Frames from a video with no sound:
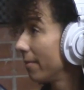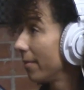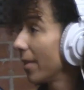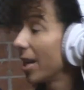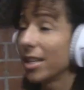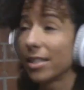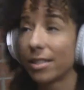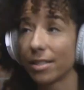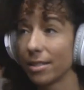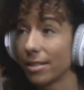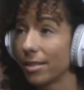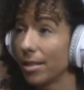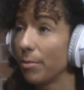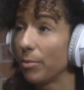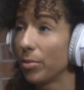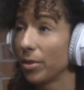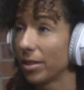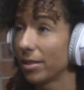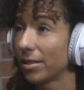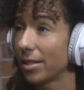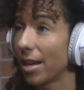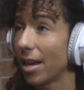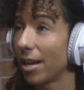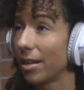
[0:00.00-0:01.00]
It's as simple
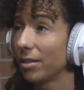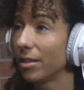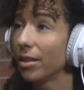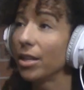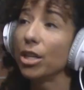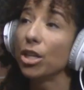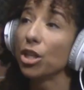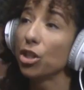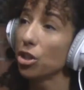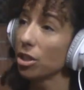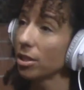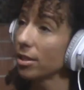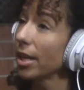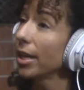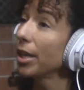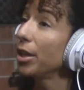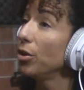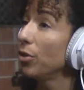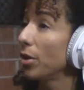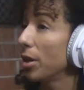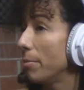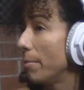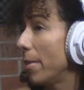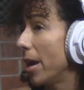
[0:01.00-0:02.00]
as that. Just like you
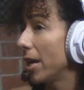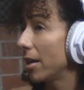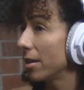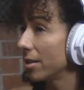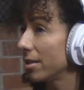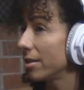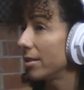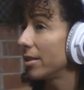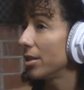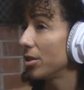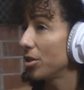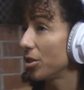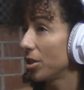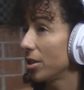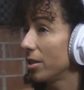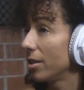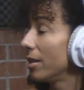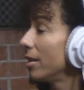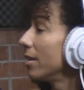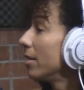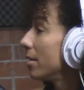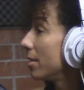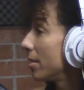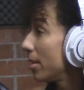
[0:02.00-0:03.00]
can make a decision
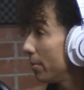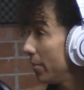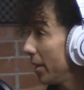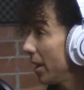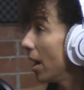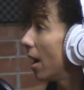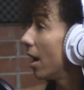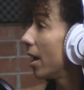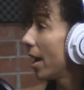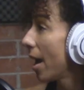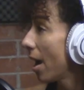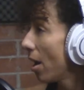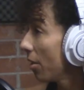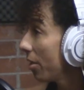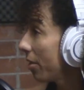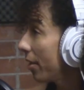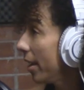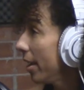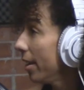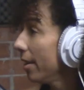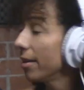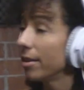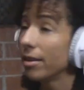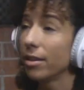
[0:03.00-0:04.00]
to be
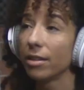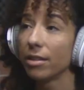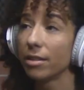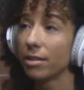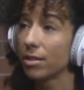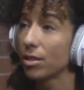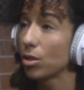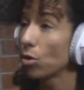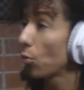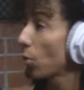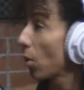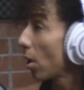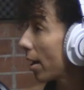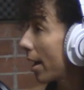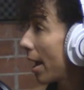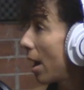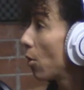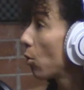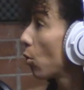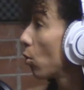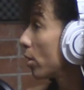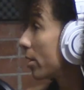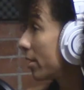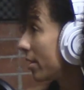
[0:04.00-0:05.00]
unhealthy, to work
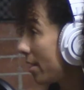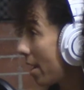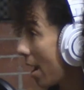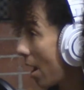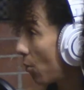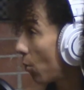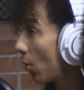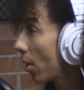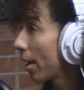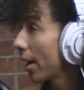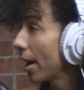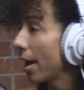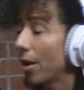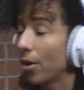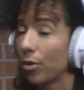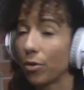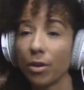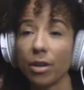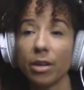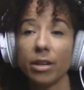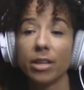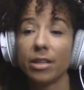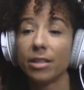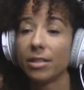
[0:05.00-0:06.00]
out or to not work out,
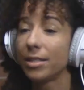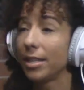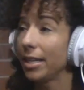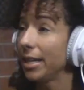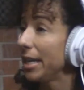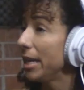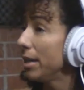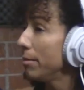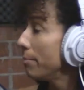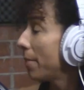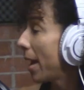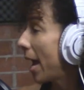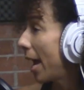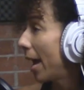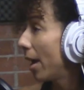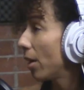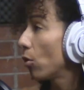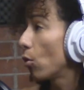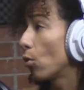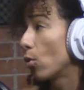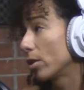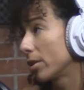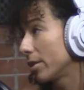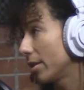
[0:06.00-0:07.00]
to eat bad
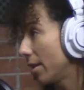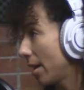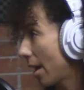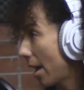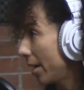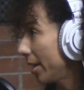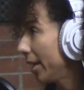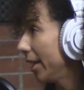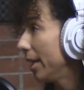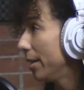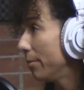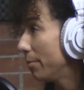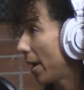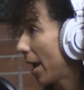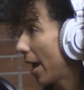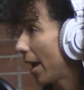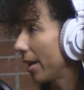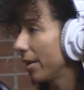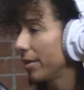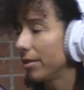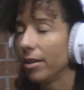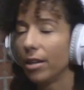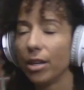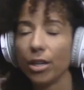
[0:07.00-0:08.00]
or to not eat
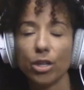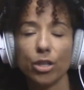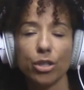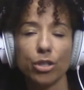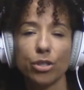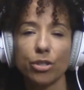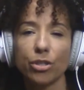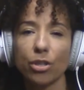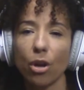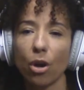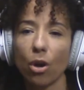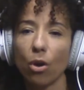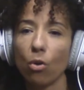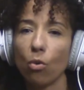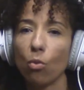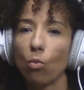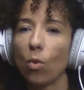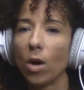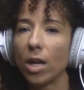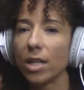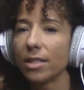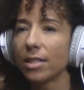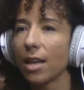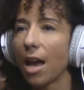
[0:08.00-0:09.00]
bad. So
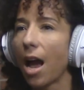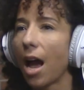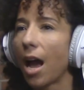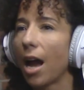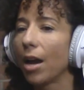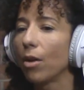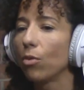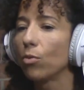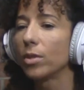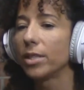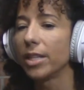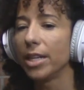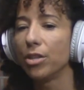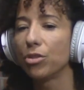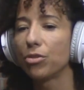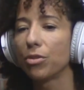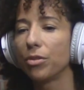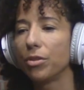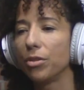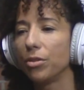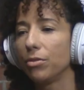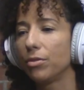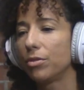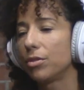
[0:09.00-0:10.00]
once I was
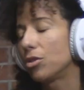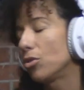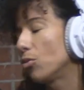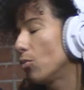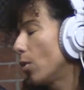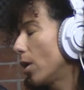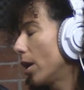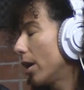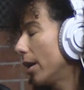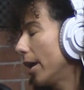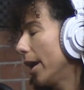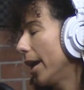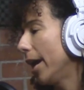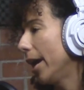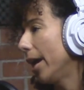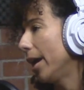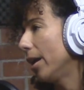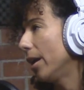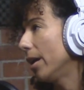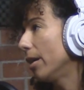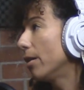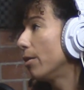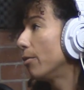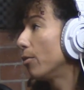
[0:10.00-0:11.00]
introduced to what
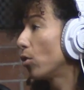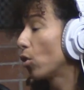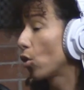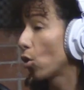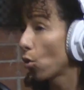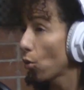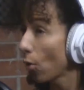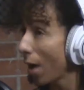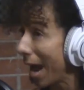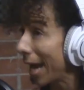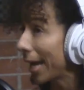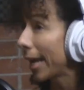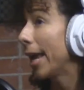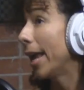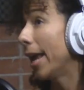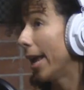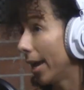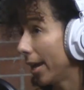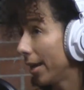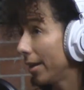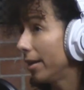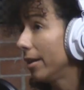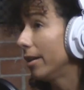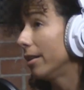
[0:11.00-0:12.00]
a
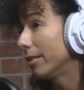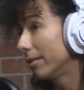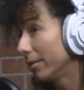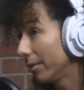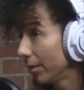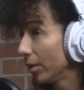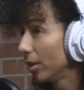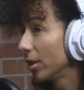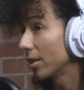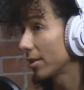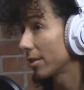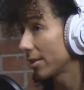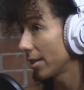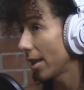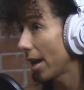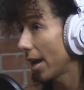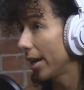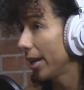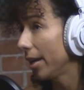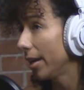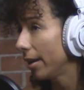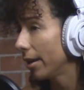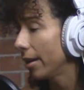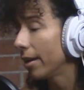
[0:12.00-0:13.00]
crackhead looks
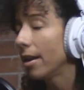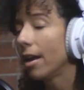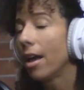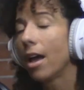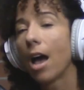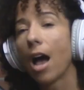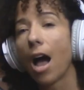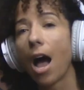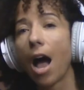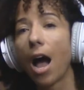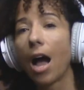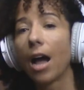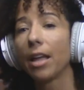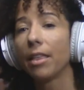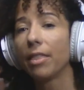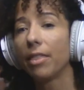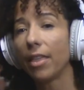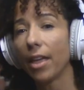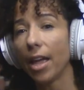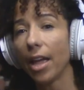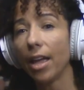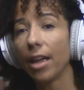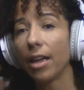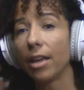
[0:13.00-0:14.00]
like, I
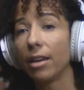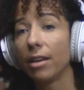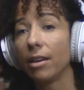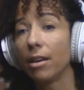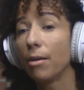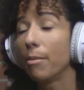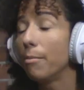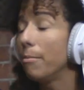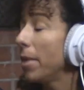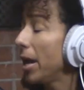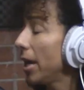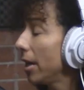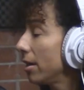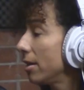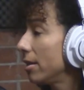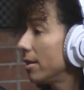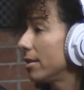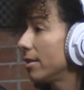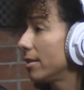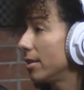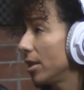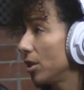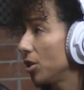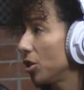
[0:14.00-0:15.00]
then made a
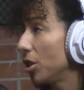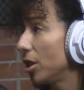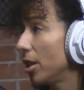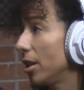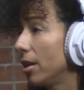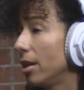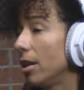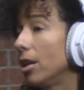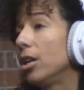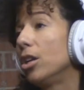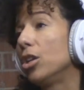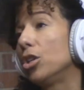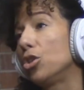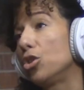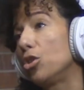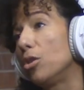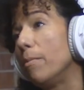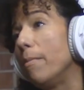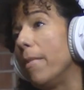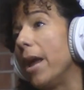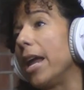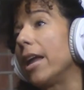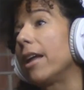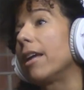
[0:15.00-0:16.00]
decision to
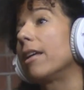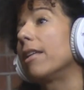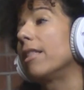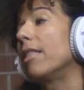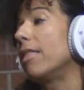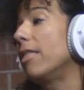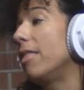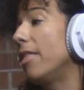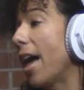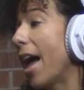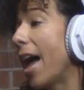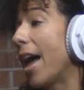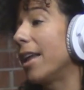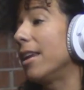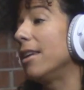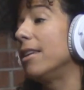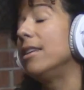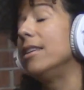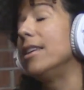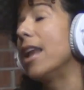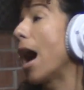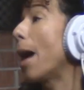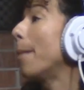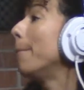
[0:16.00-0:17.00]
make that
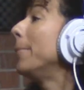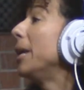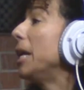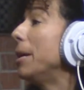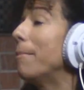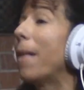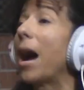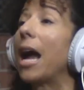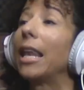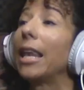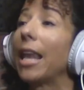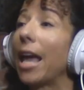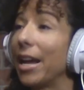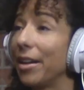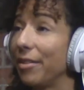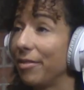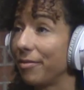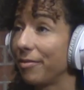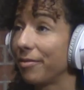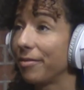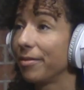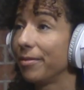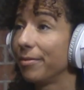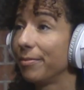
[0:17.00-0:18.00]
not be my
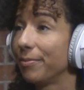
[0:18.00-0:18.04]
life.